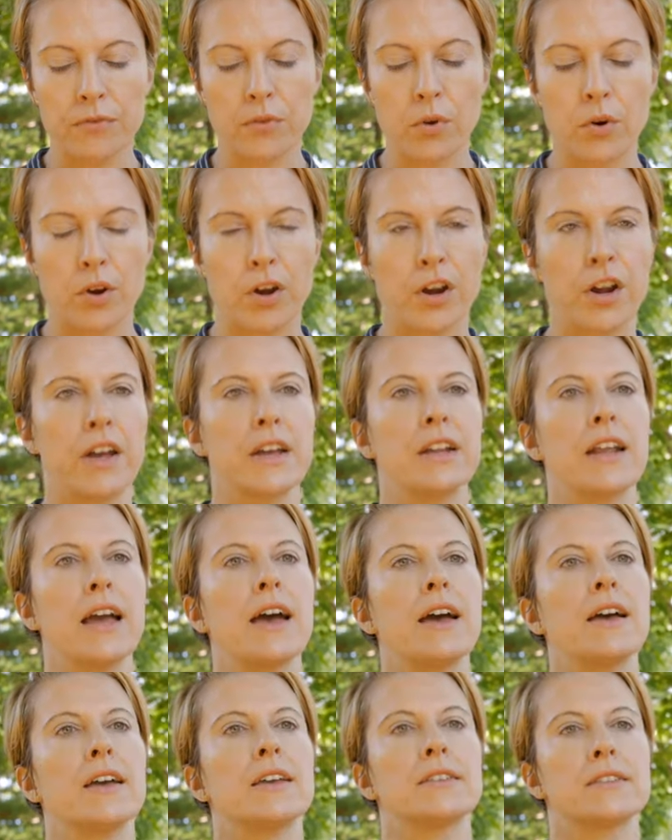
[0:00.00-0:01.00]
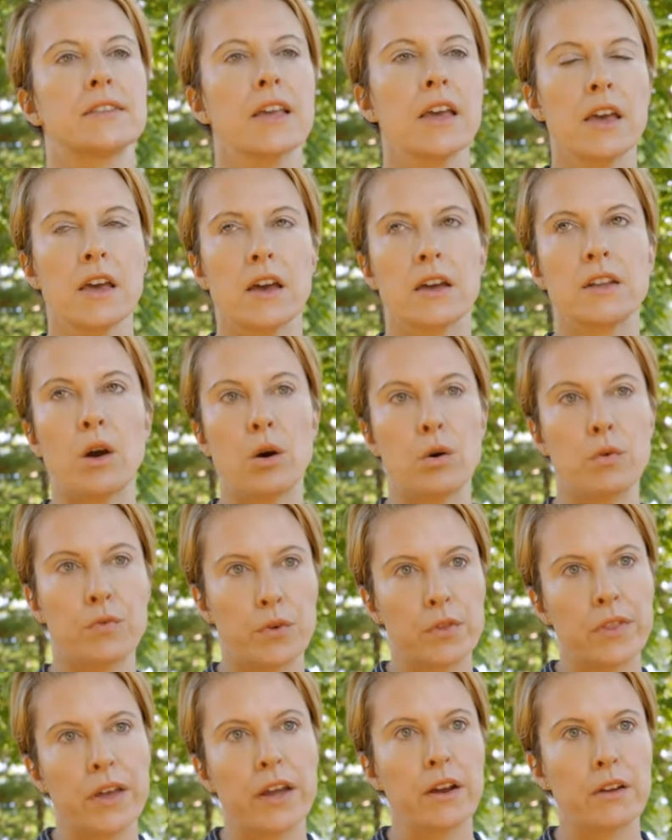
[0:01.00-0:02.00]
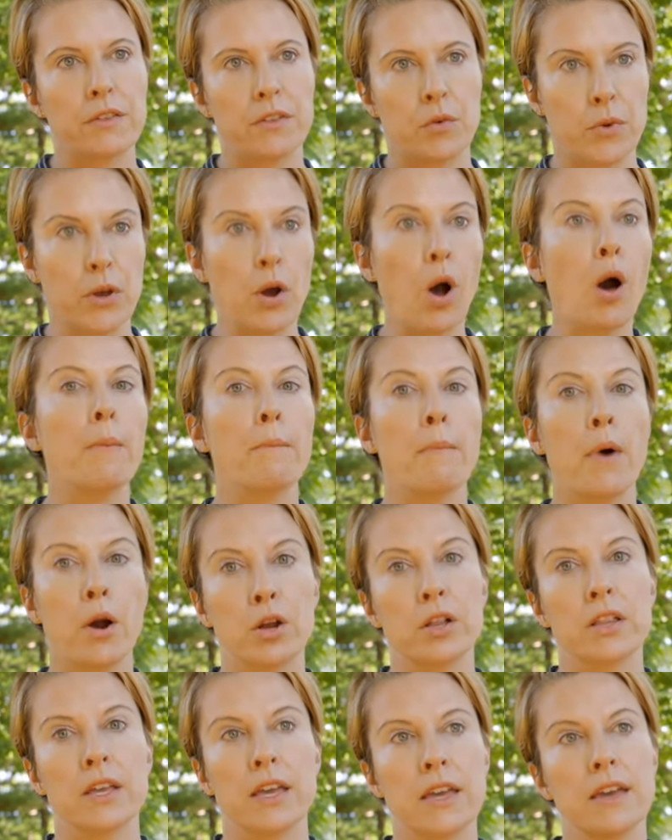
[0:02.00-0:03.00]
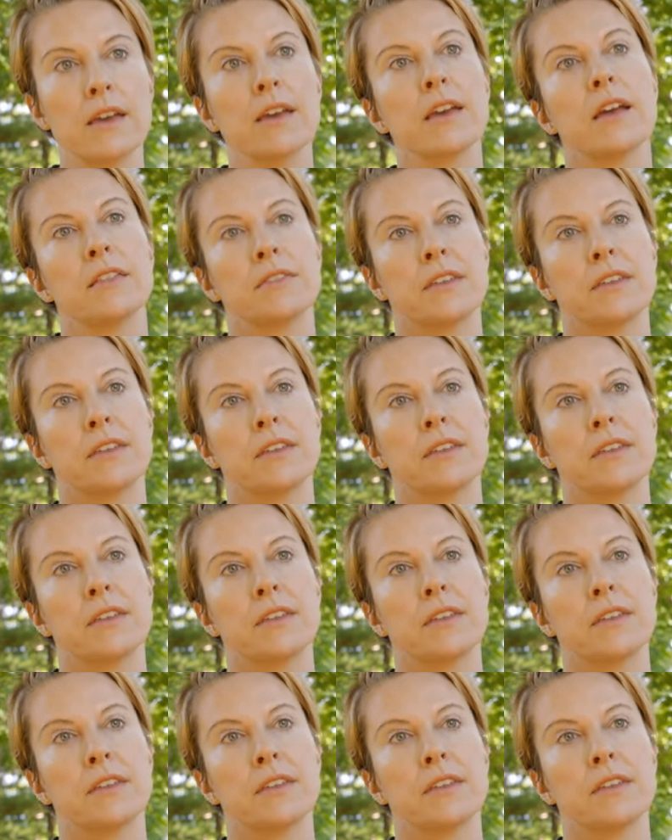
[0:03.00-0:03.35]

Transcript: floor, it has an overlayer that we call Marley,